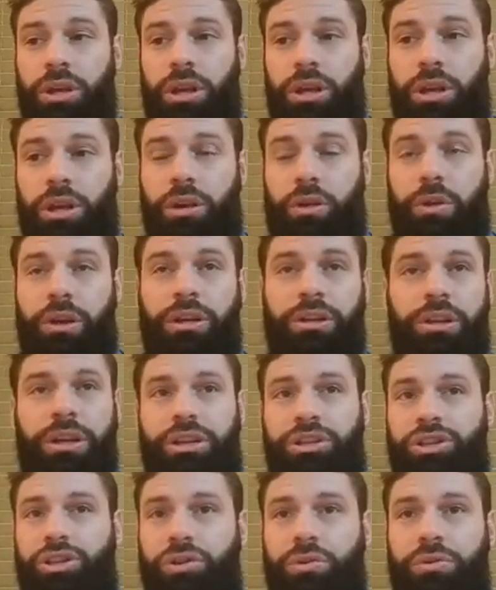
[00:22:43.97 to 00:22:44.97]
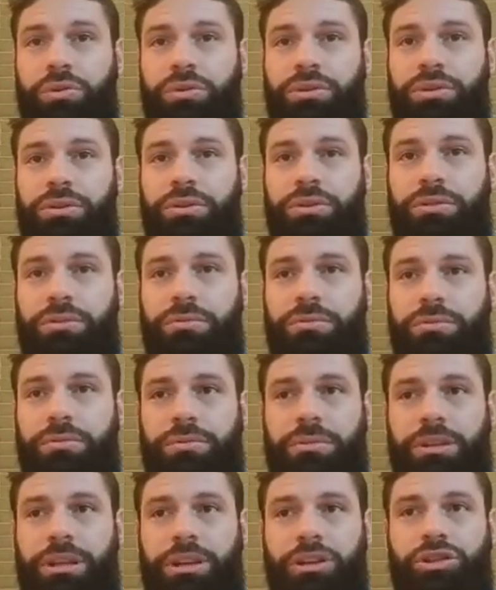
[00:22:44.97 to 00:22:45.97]

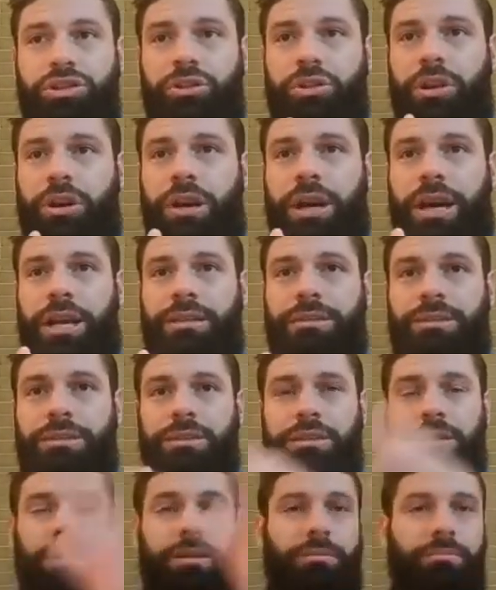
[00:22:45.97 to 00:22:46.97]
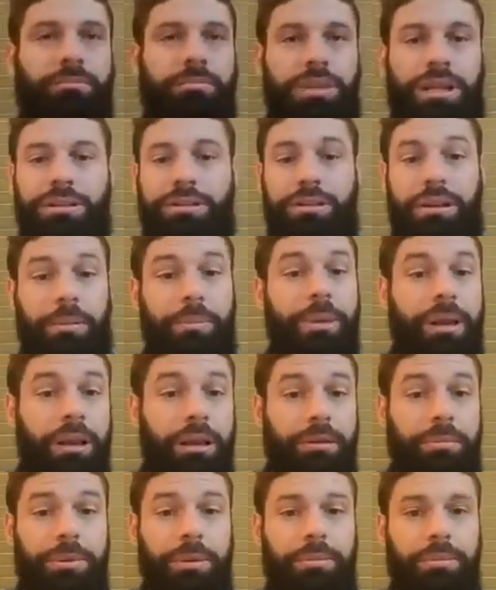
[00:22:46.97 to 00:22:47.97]
it'll show your ads to, let's say, 1
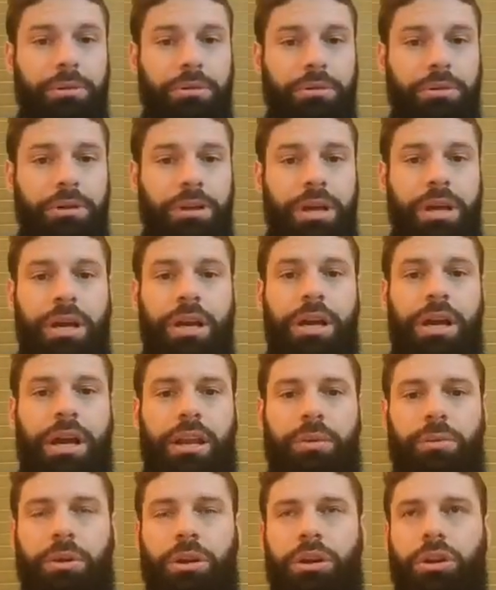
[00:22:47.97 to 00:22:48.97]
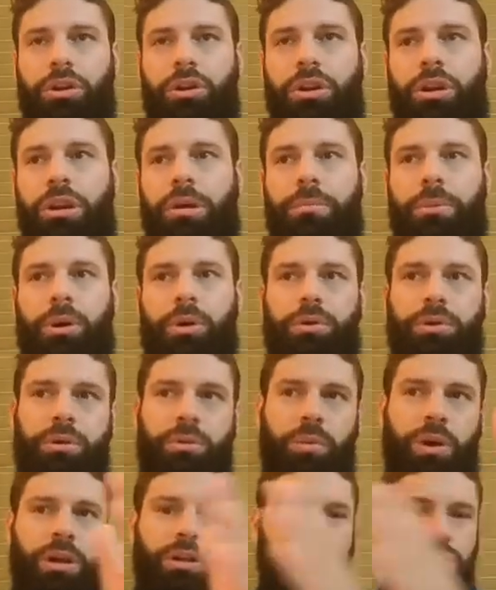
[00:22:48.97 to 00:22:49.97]
million people, and it will learn about the
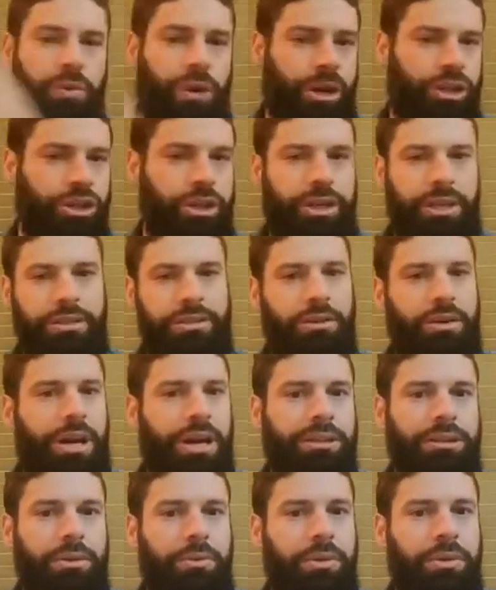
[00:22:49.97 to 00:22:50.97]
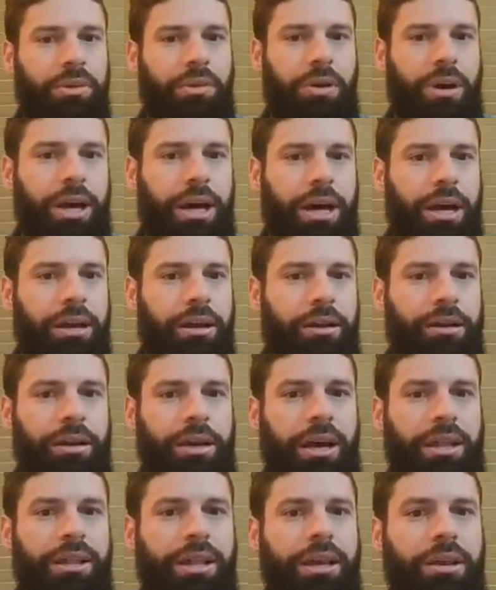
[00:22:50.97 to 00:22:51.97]
ones who actually interacted with your ad.
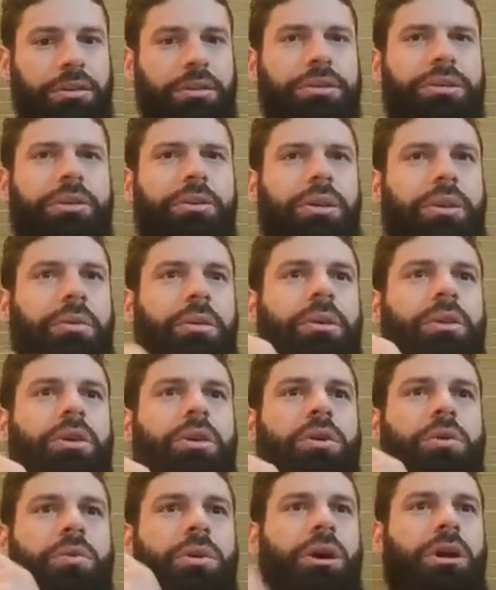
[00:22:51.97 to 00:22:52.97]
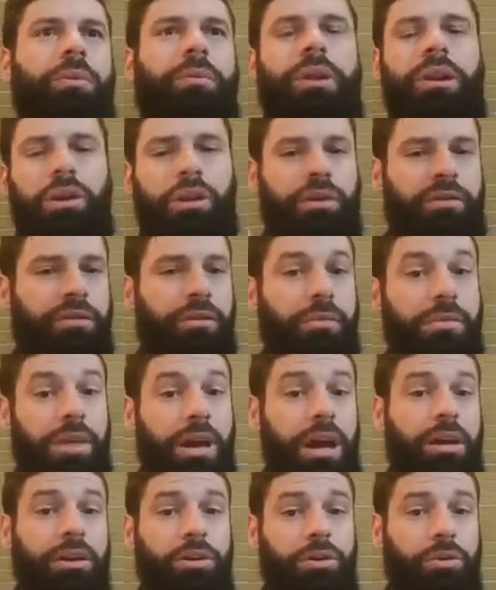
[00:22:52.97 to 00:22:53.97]
And then it'll say, okay, well, what can we learn from
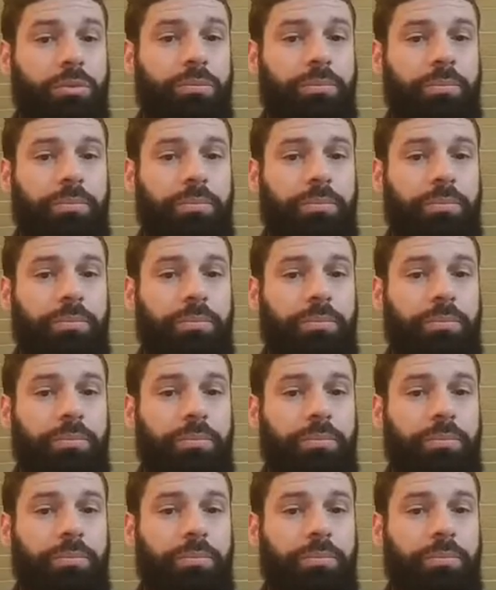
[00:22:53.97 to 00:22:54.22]
that group